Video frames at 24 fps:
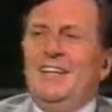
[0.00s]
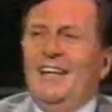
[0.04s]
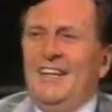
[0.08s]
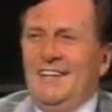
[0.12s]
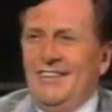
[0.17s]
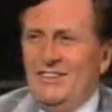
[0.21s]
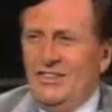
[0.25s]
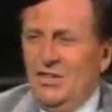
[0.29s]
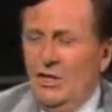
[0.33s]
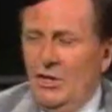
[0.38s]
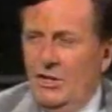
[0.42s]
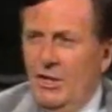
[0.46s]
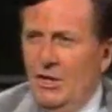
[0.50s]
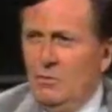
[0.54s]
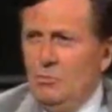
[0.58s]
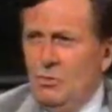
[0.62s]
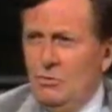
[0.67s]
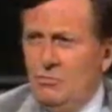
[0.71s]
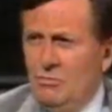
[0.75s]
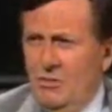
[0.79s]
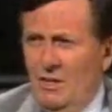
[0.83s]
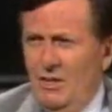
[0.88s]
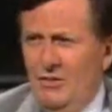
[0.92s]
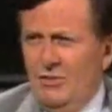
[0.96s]
Yes, that
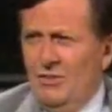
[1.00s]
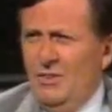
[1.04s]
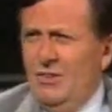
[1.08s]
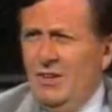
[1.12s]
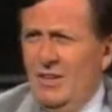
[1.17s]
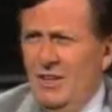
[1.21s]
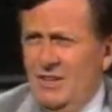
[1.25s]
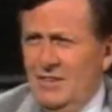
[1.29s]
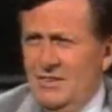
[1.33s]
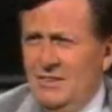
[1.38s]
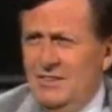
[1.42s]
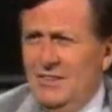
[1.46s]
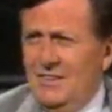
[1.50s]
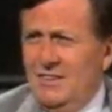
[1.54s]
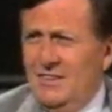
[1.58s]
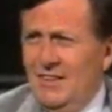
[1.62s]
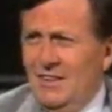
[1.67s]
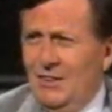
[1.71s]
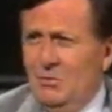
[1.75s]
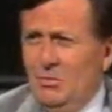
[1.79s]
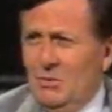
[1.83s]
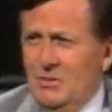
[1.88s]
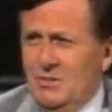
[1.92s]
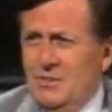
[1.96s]
was rather a nasty
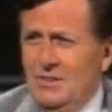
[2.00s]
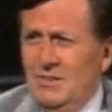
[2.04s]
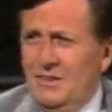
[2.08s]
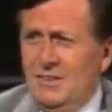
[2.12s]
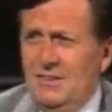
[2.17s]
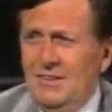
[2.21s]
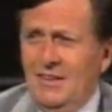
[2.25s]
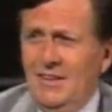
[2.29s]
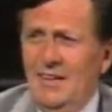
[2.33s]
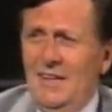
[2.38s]
dig, wasn't it?